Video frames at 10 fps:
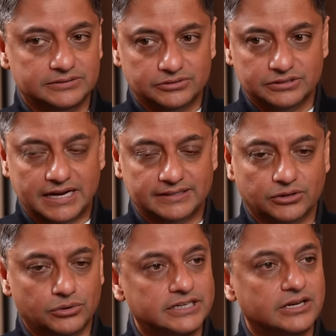You know, you had the
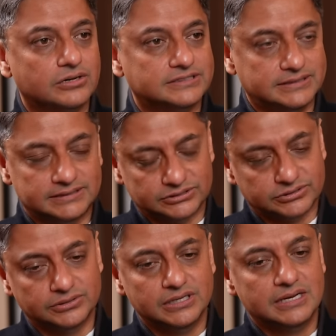Goldilocks year.
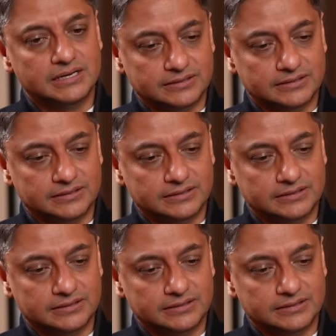So